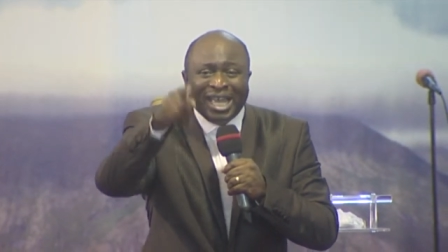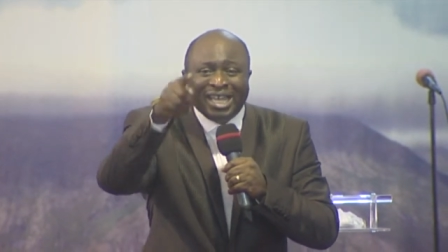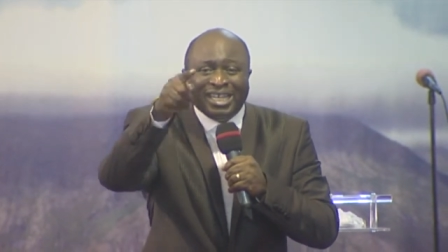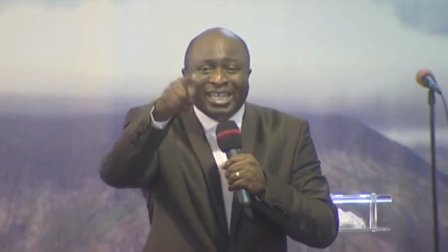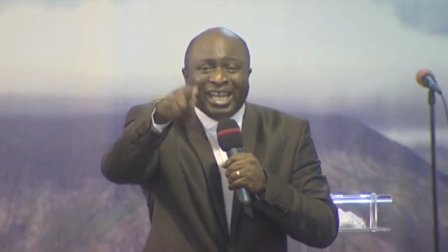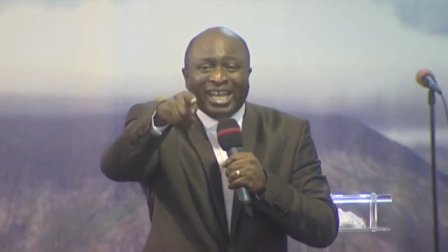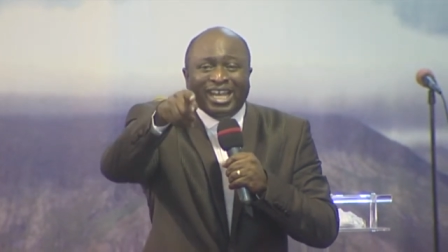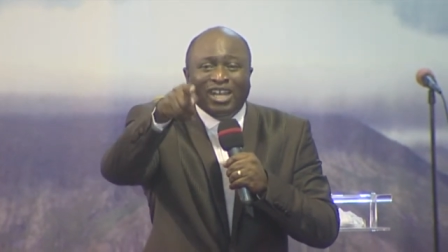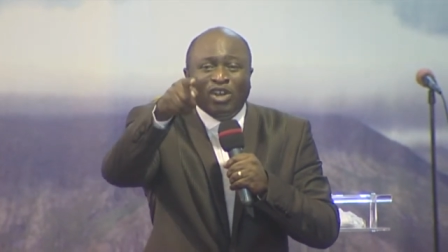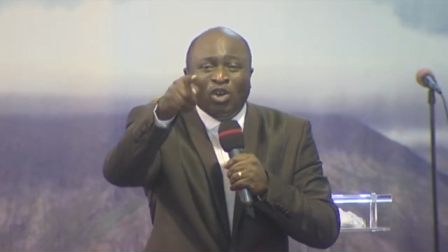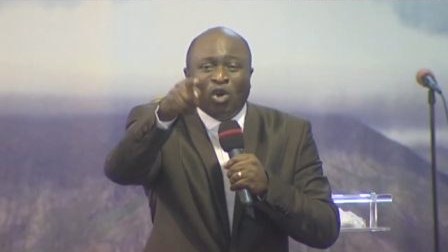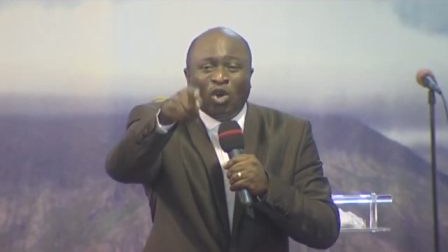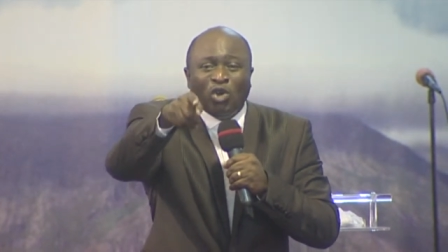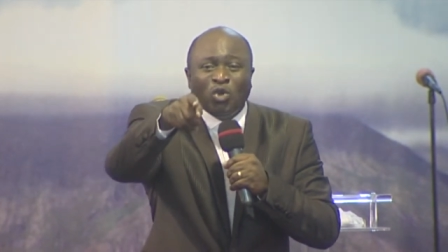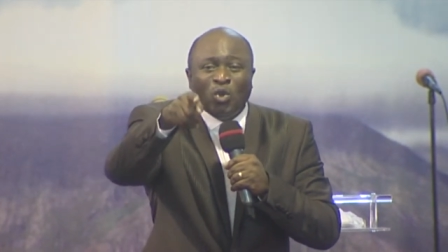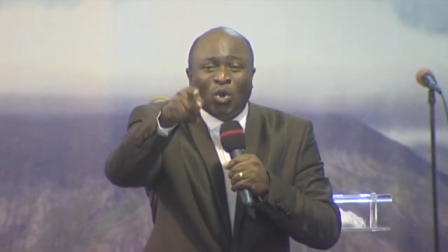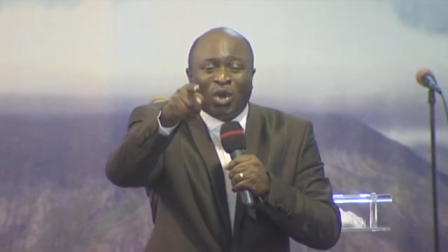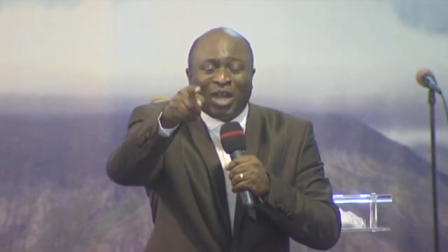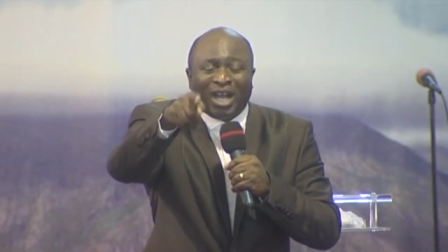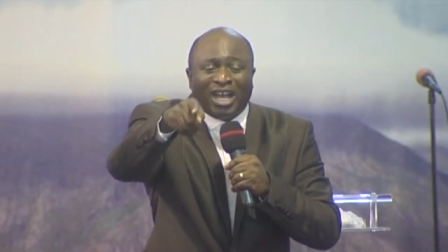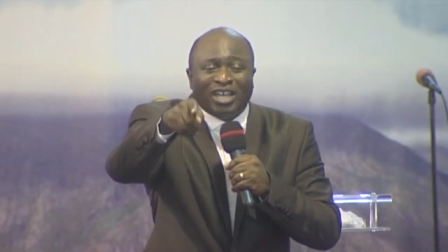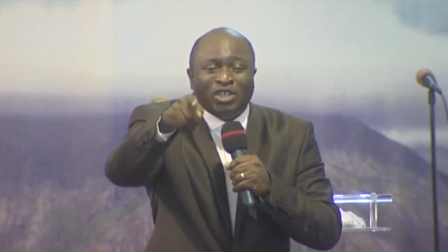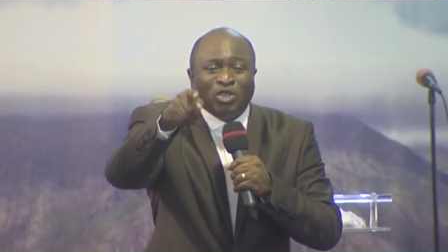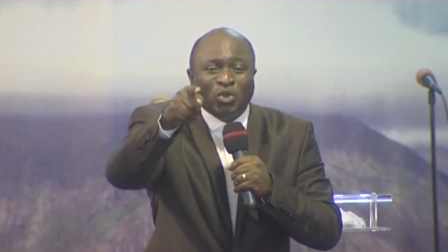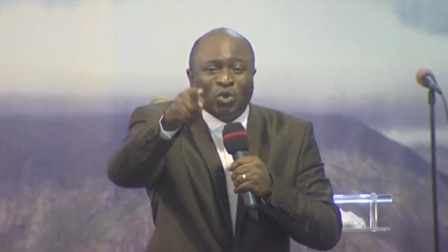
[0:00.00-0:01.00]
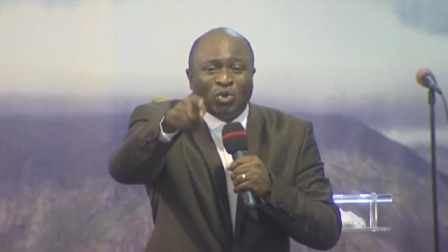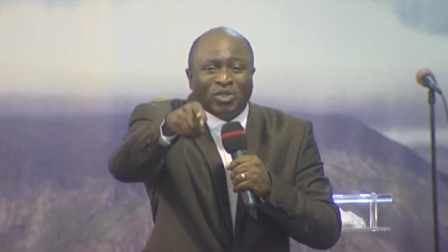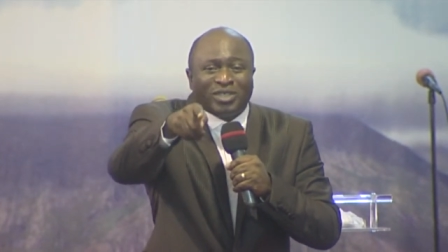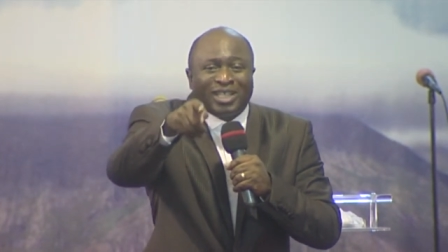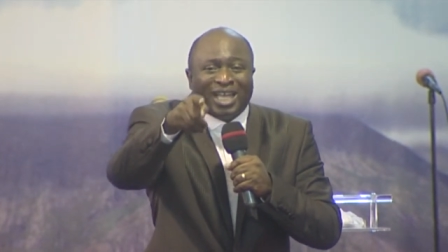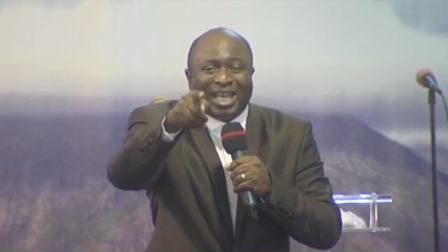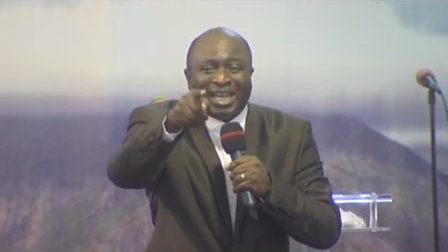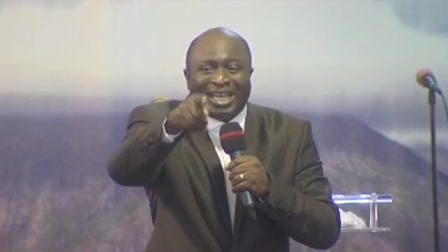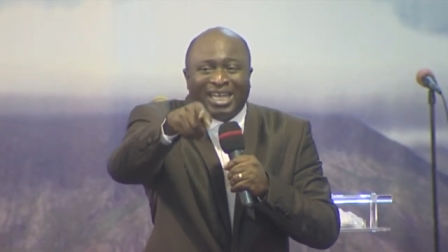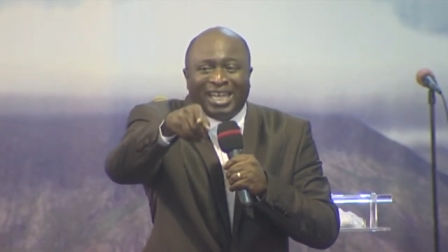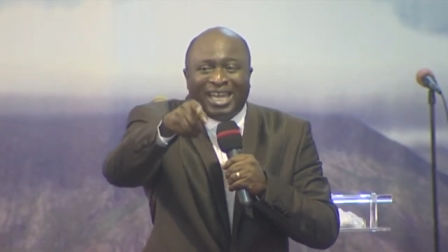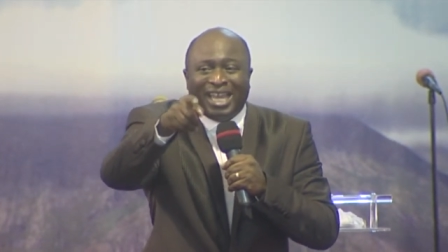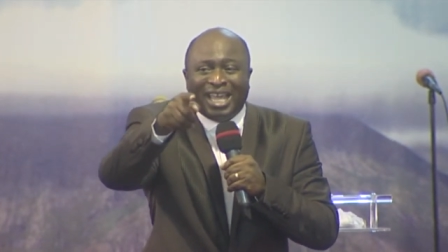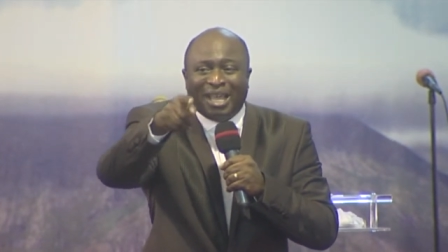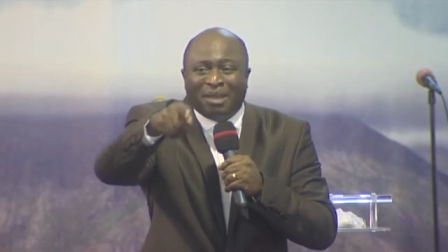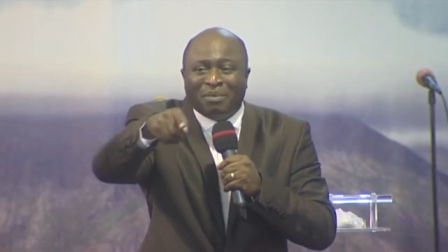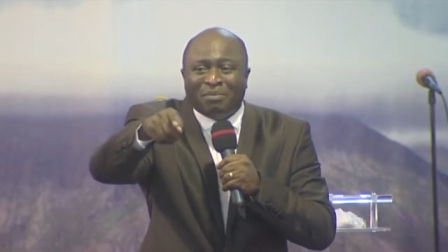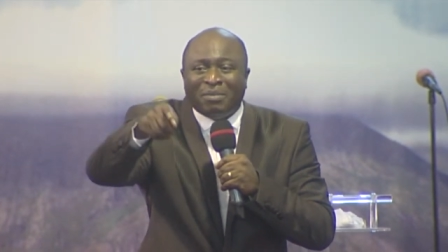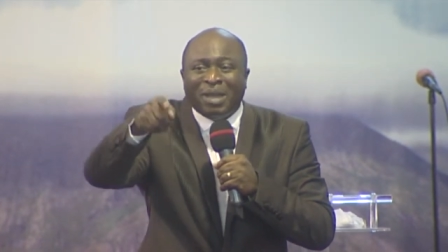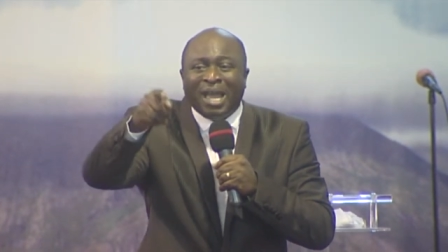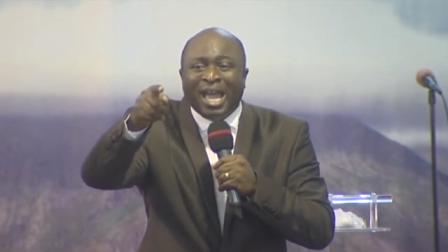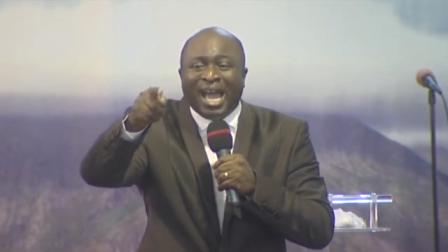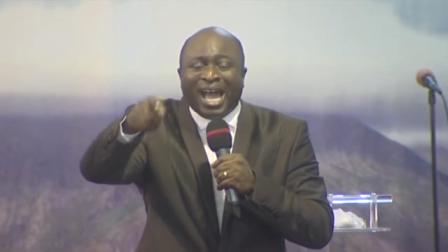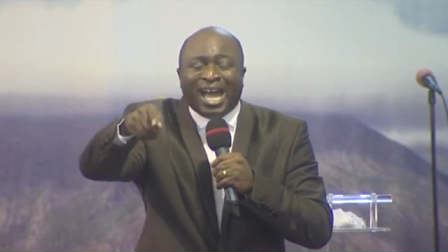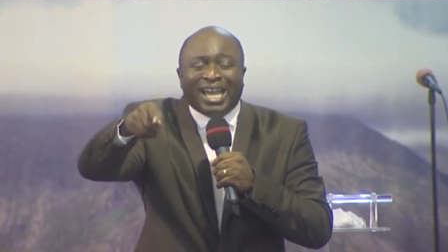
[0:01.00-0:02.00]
They know you can use that name,